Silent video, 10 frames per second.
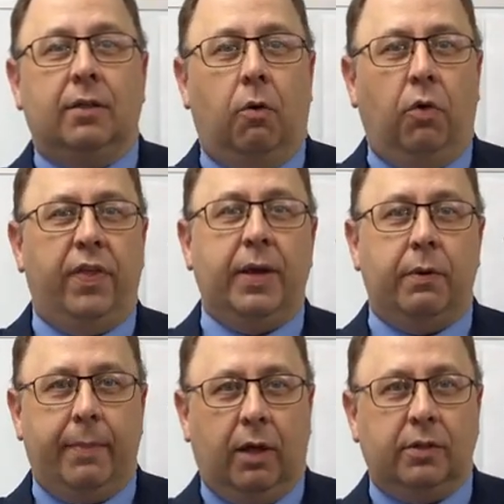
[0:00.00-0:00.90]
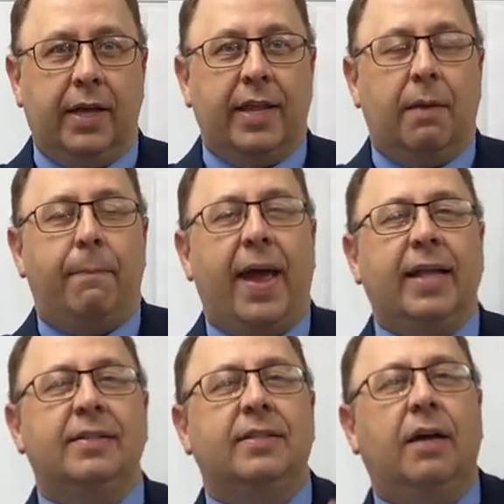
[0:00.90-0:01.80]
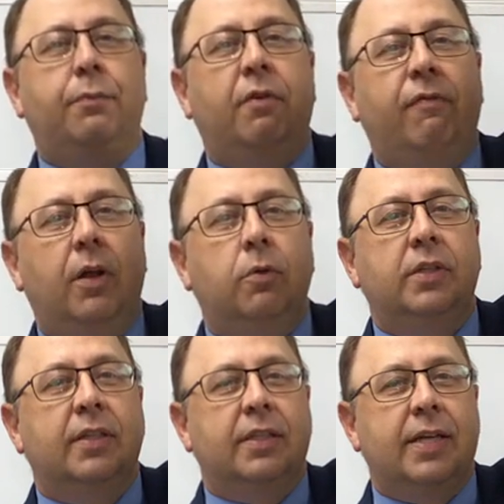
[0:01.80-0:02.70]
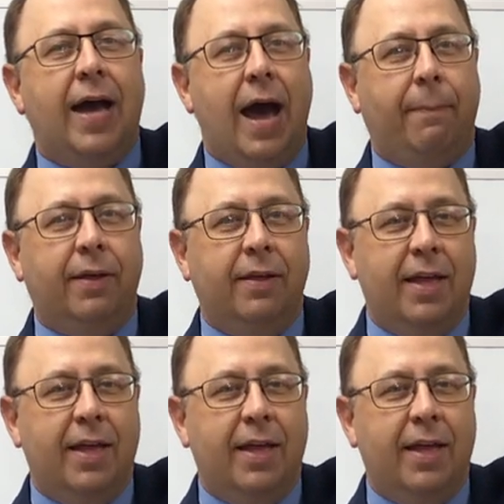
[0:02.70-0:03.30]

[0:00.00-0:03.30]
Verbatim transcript: The whole thing would melt and the bad stuff will float to the top.